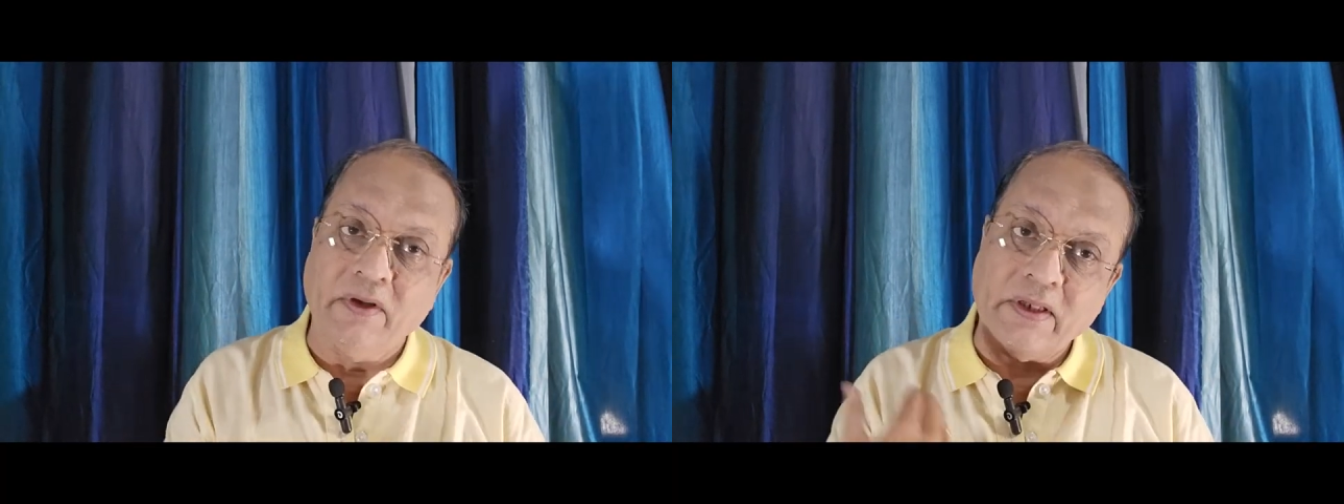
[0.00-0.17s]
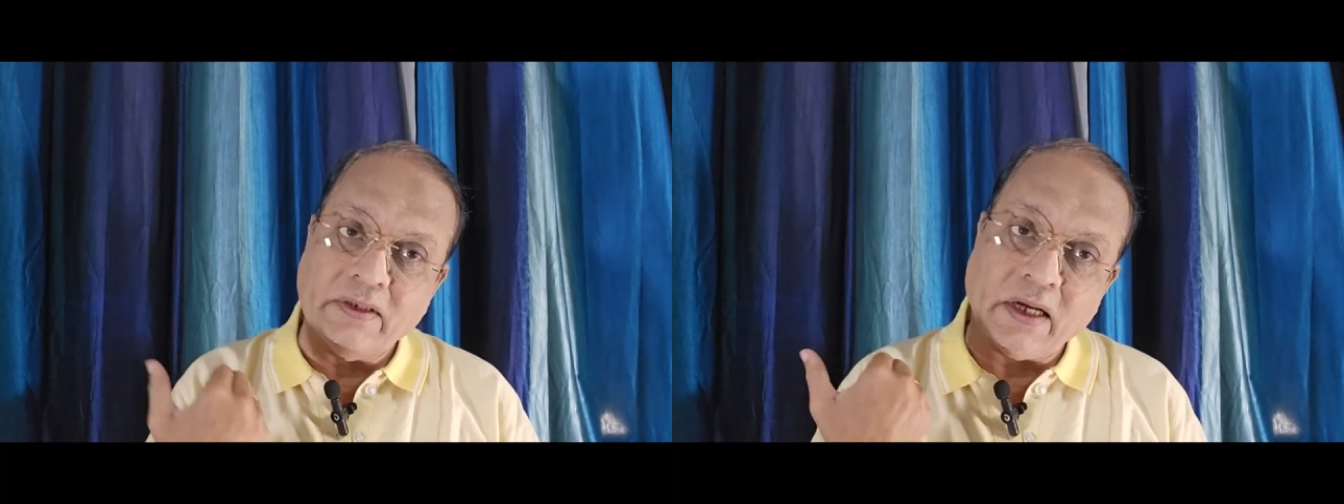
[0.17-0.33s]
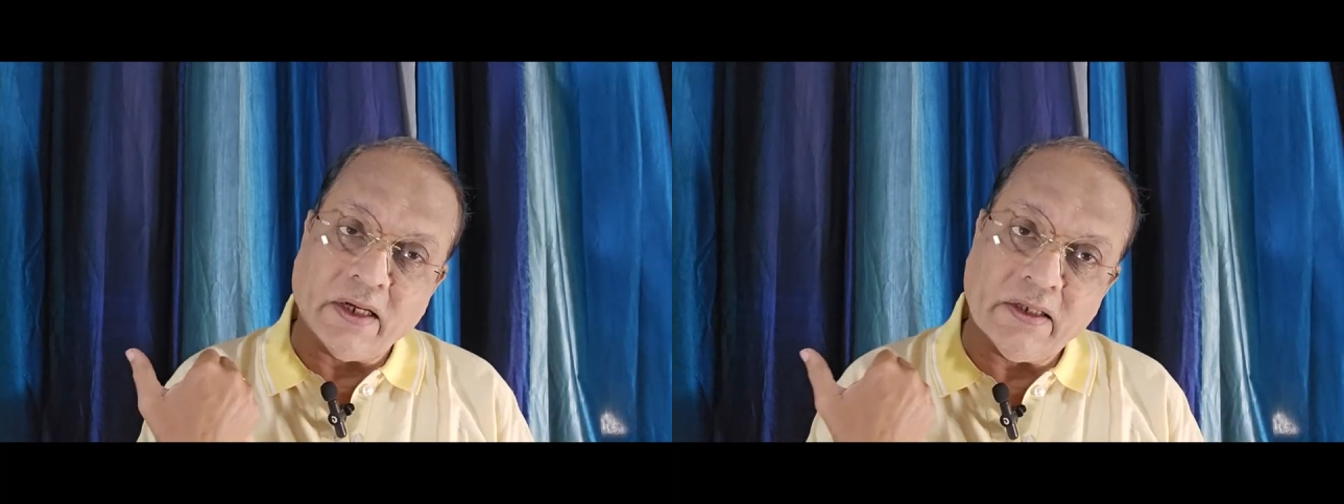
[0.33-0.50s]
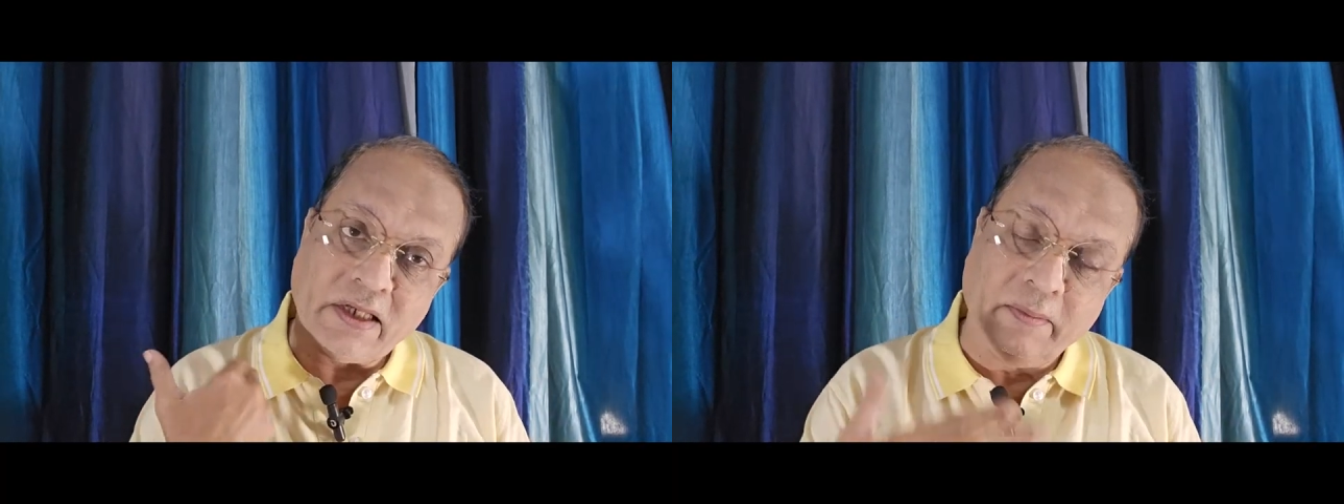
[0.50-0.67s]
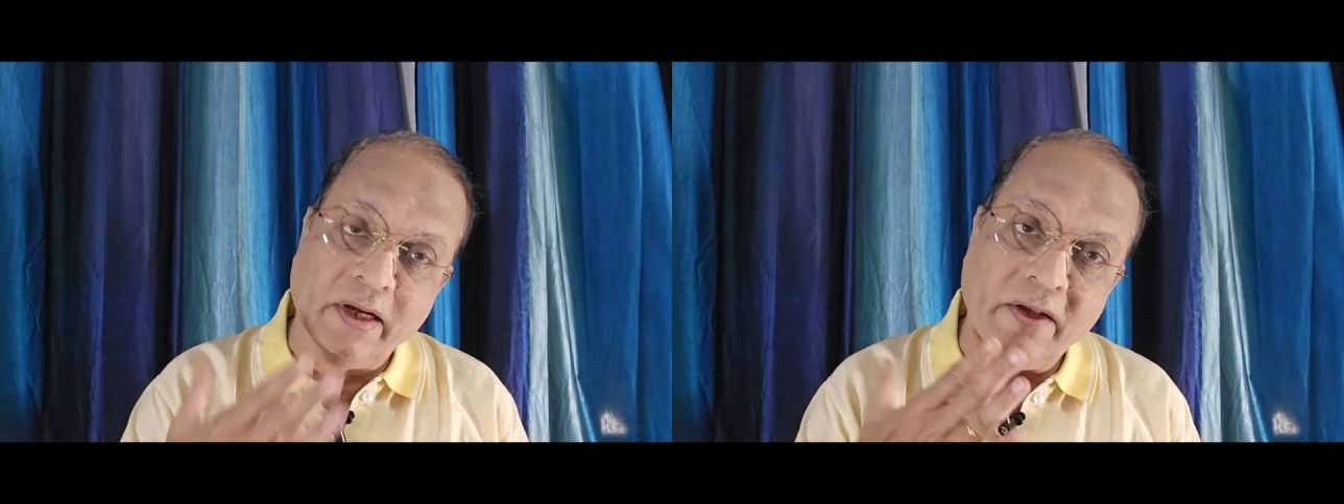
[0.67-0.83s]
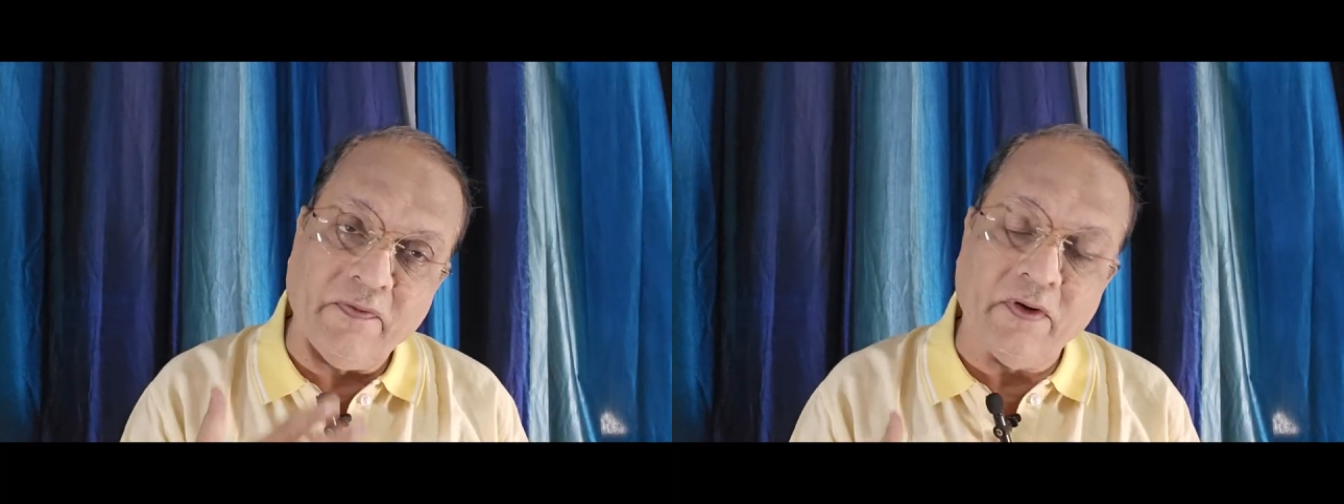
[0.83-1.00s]
where the targets
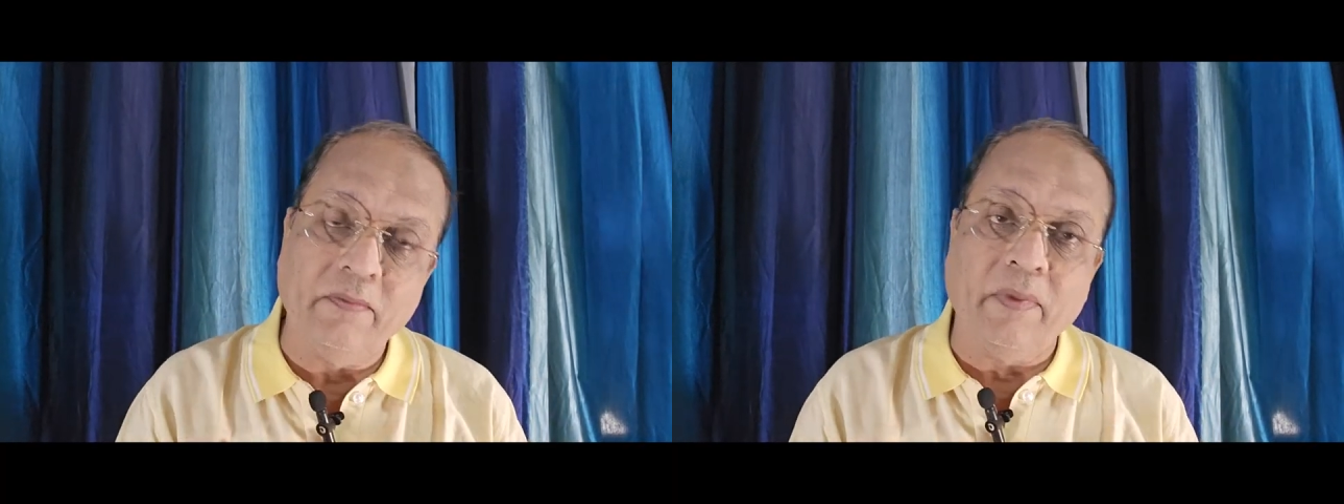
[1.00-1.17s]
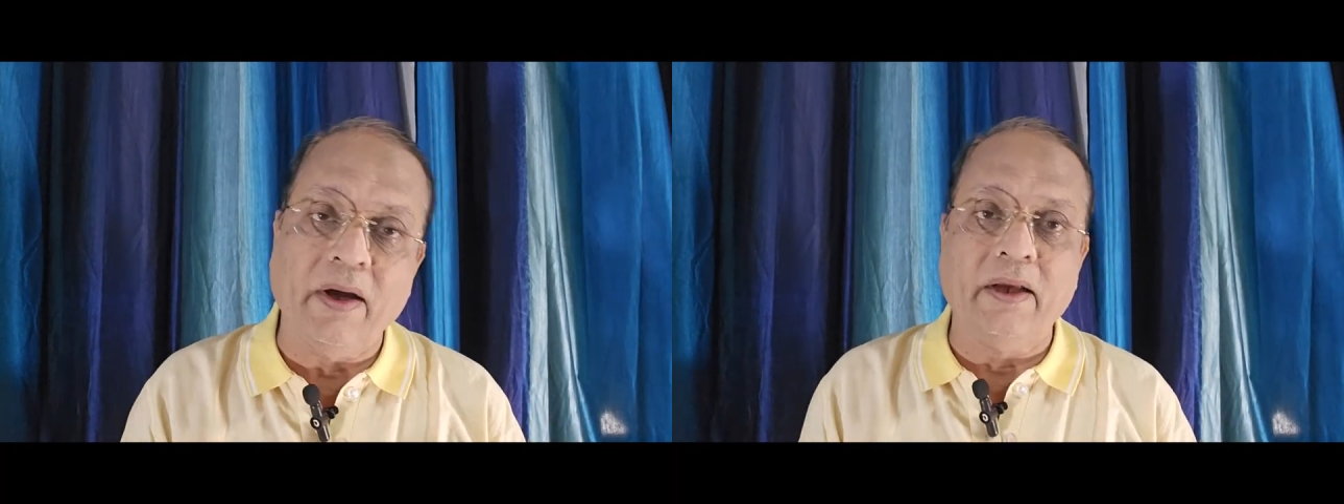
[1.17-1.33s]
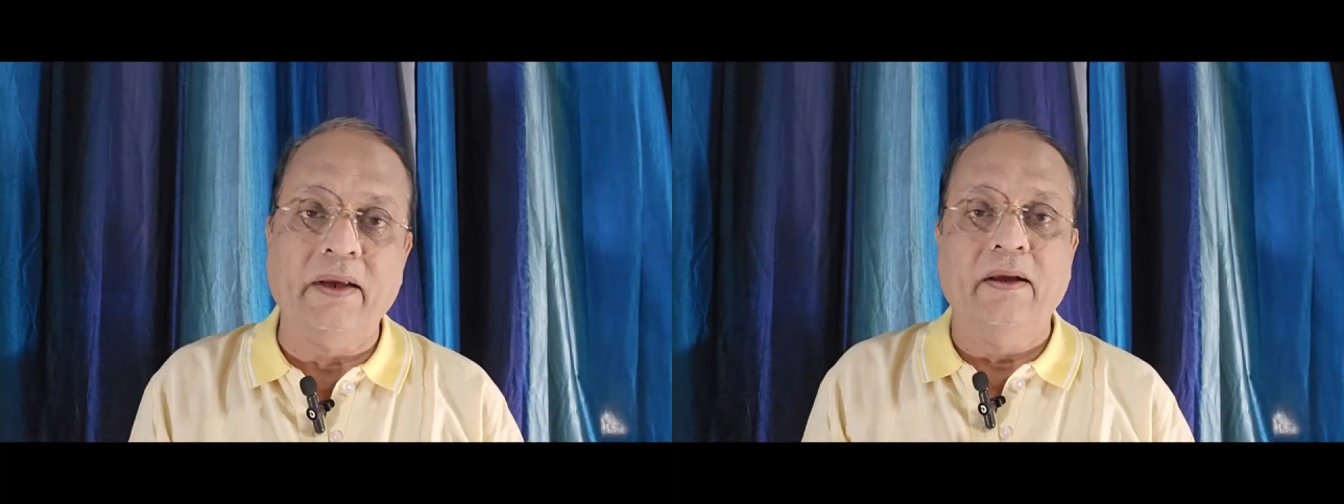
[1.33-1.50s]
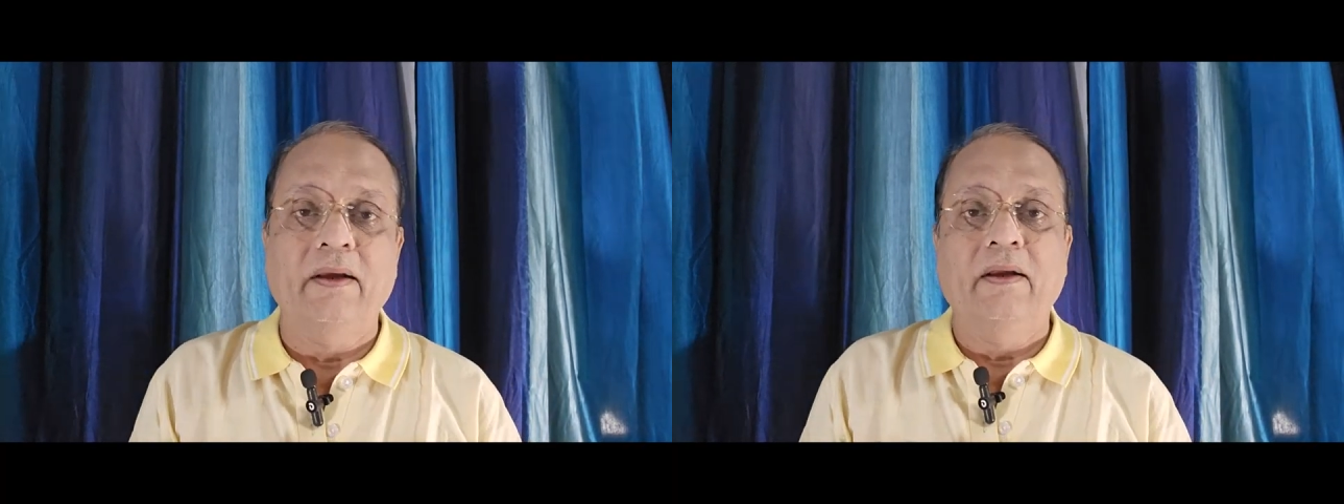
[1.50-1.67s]
have been deferred by